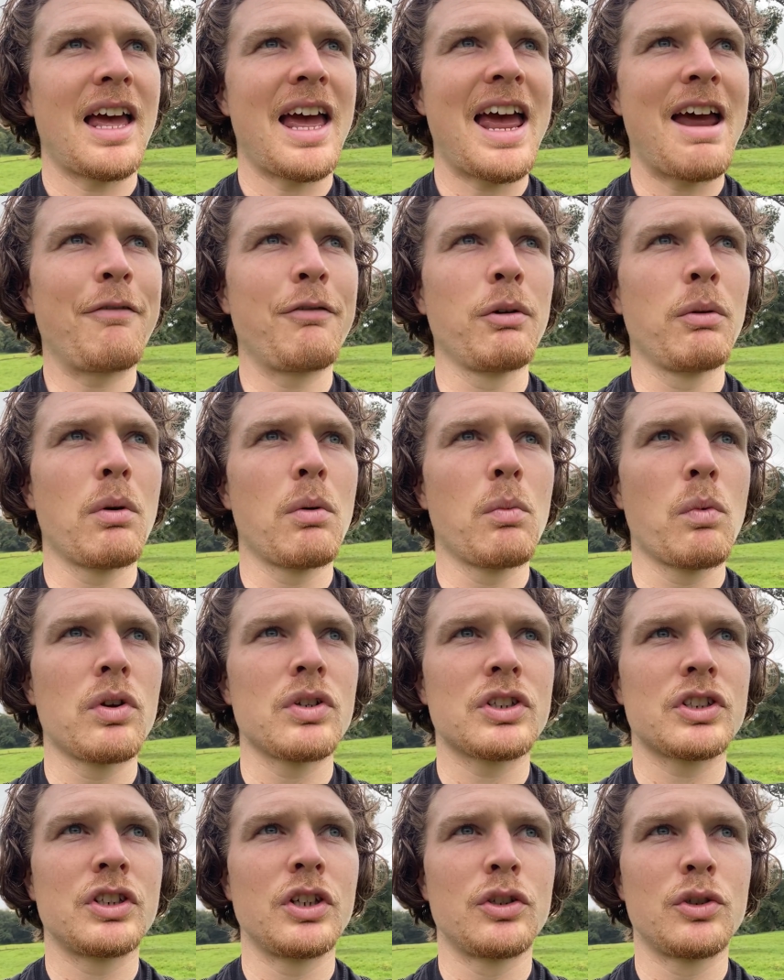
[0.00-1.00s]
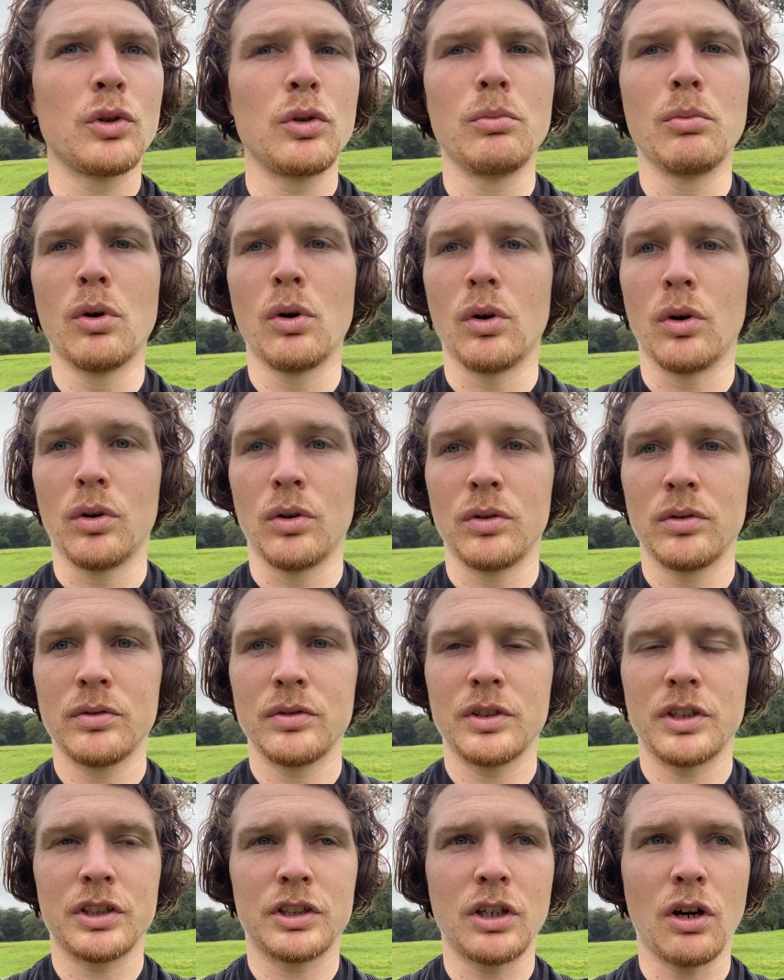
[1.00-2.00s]
Everyone wants to do more
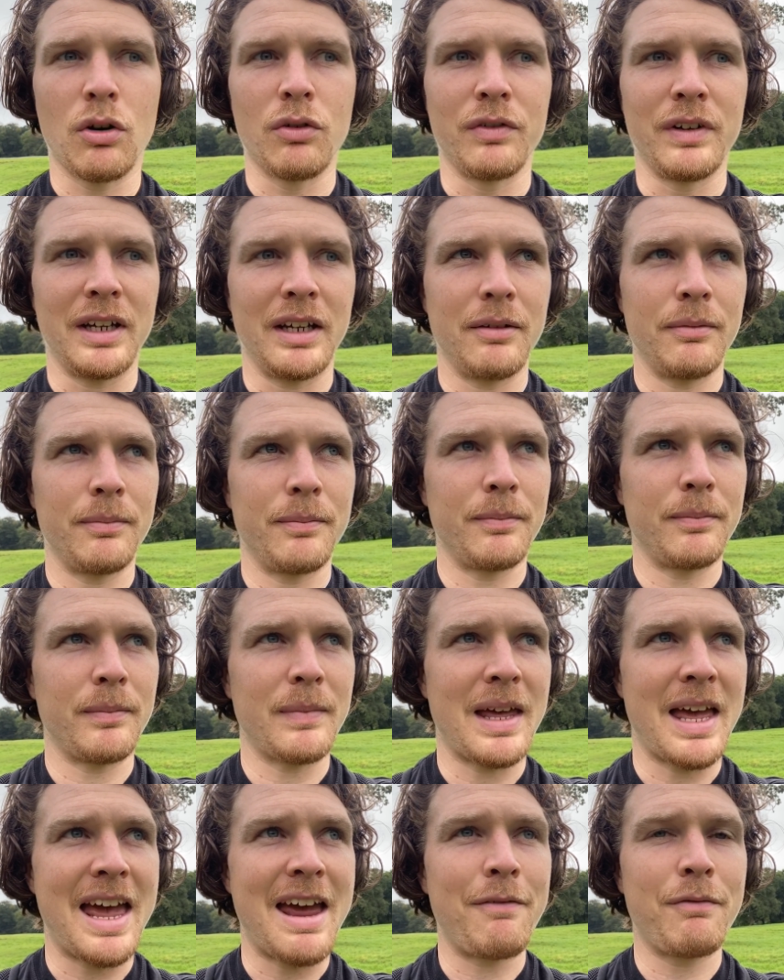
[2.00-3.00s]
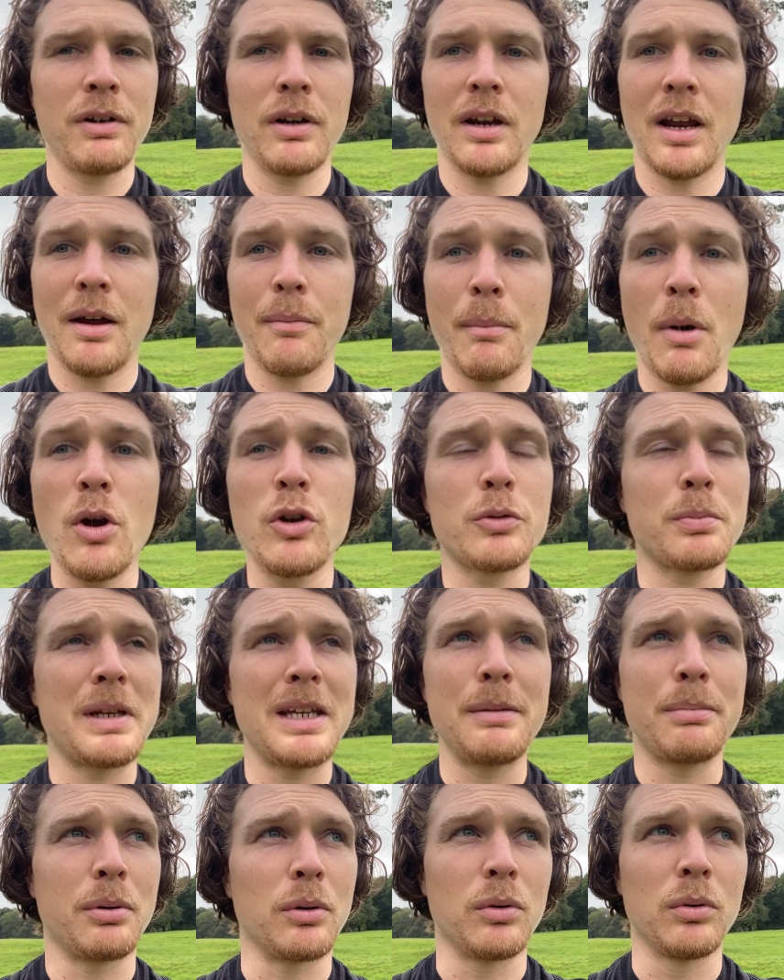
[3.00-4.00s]
to solve it. Most
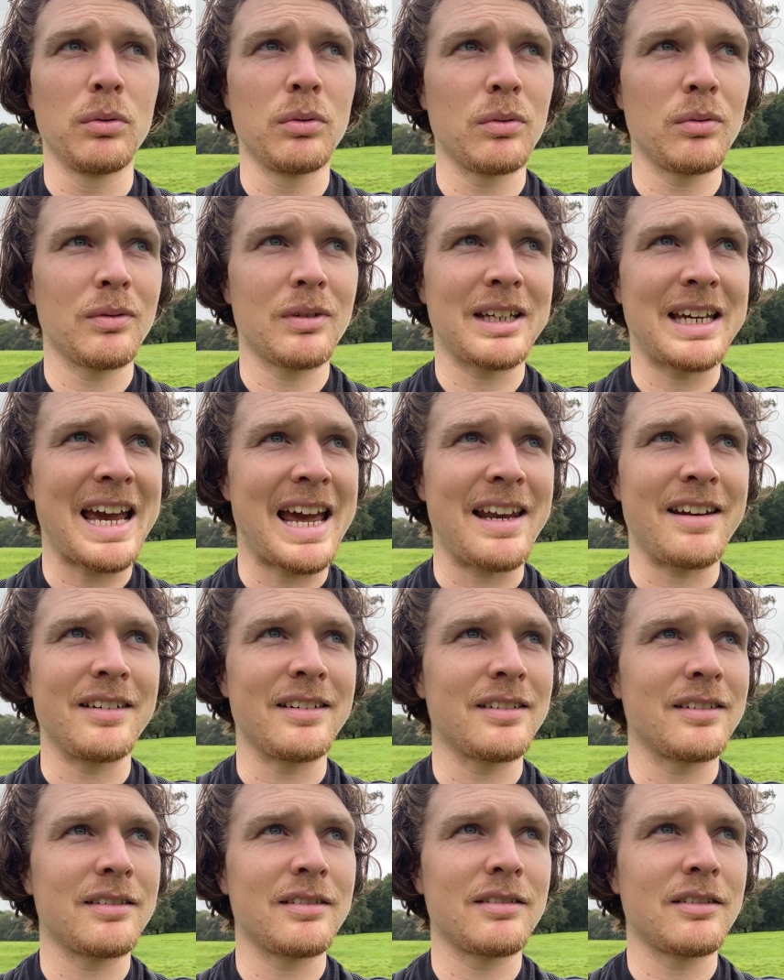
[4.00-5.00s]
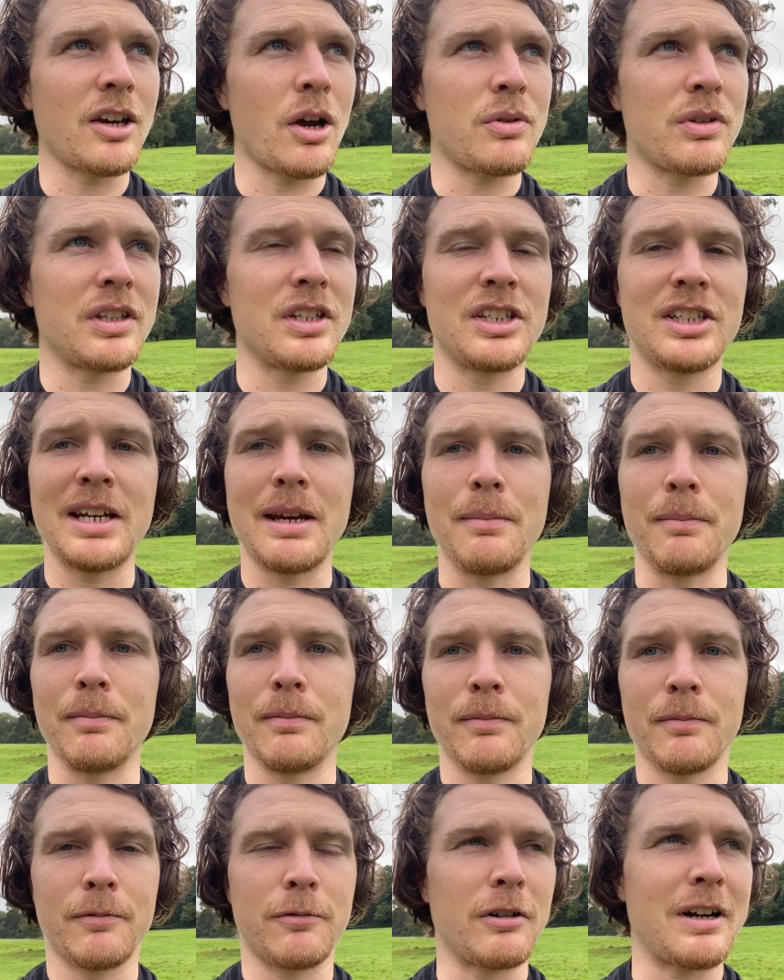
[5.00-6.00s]
people can go to the
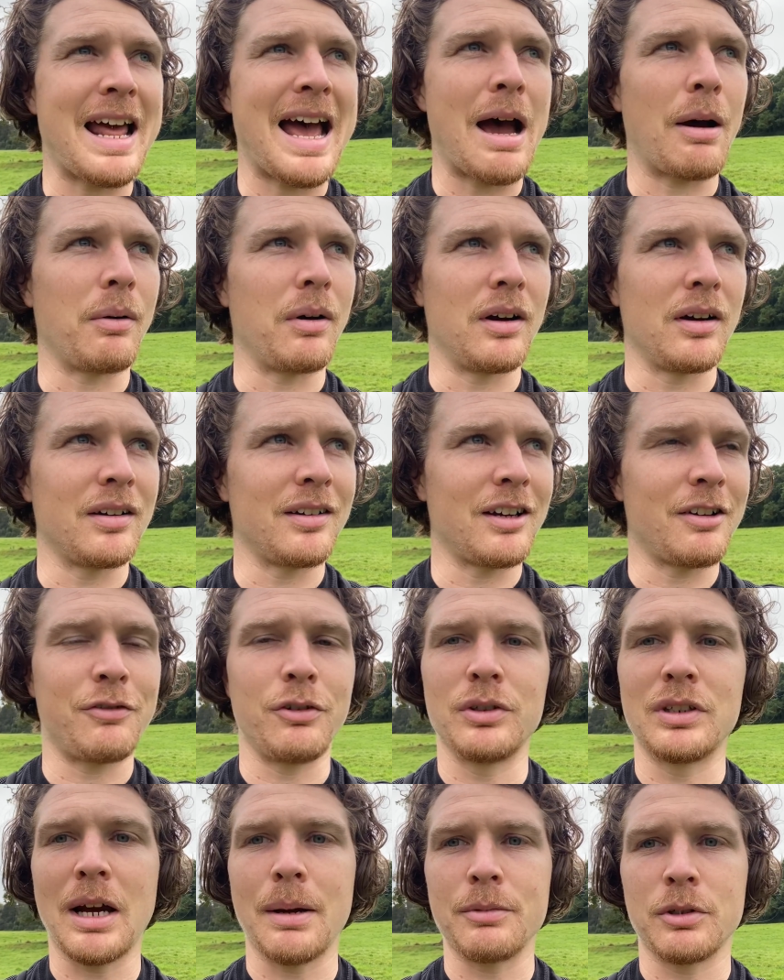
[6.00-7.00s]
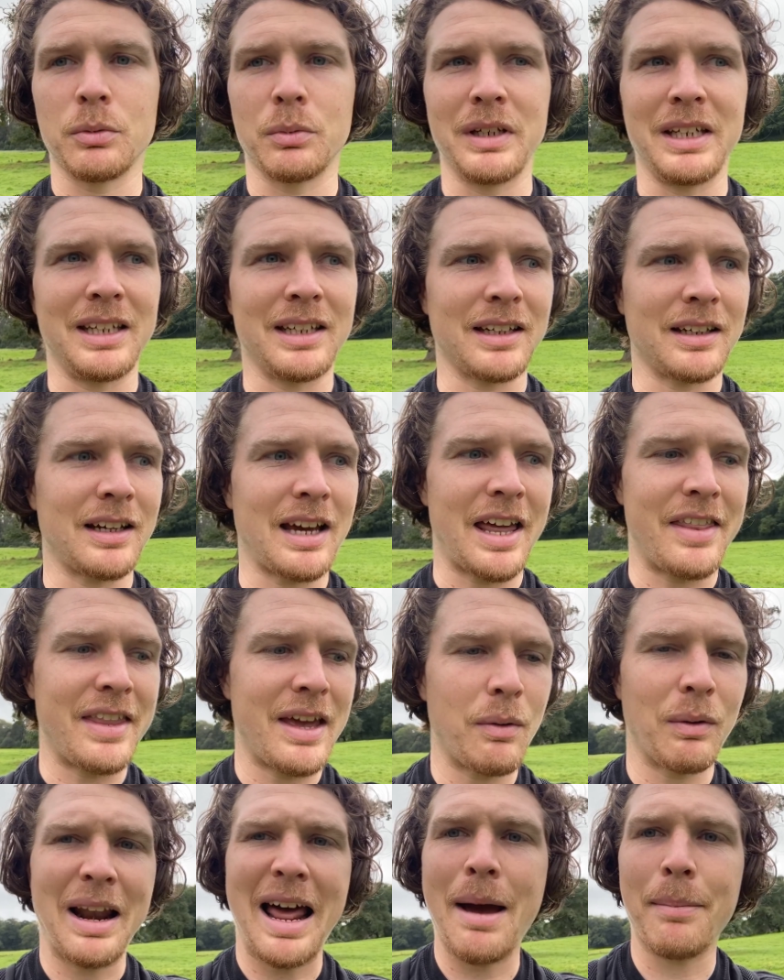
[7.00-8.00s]
gym for an hour a few times a week, and
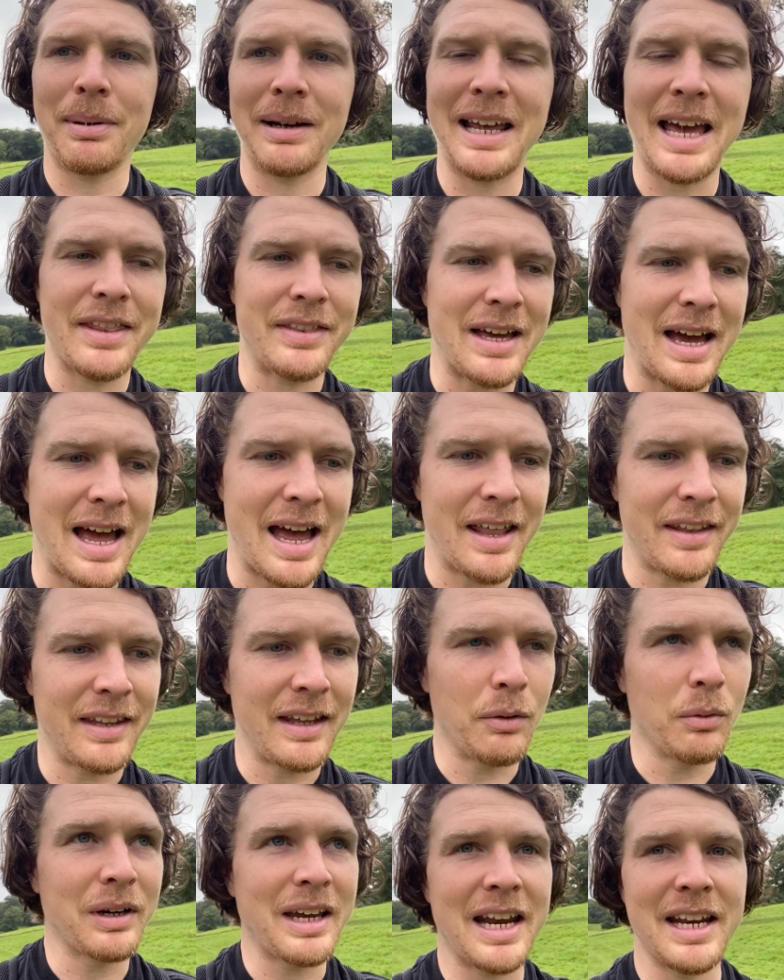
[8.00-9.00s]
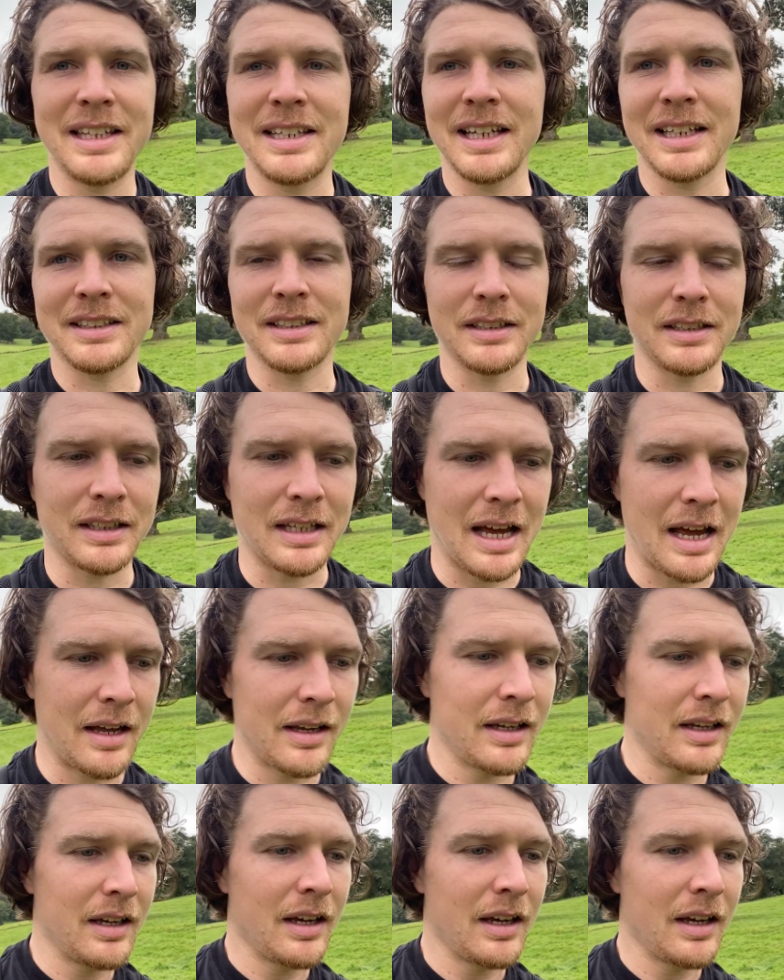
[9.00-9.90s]
they will happily add that, and they will get addicted to that.